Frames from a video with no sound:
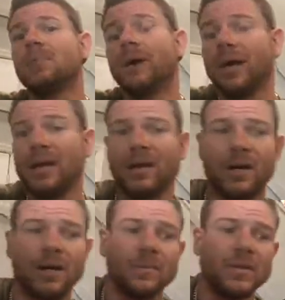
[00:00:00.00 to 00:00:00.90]
but
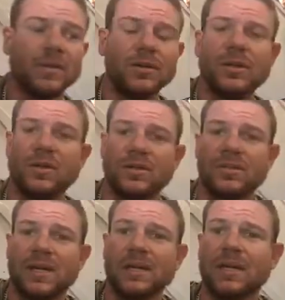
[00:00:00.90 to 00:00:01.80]
you know, you can
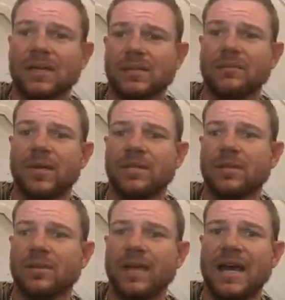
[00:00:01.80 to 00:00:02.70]
always make a
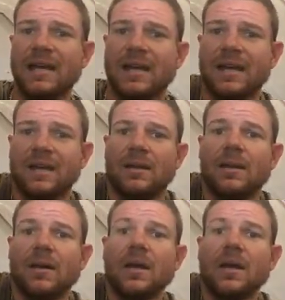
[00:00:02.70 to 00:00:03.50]
guesstimation on that and,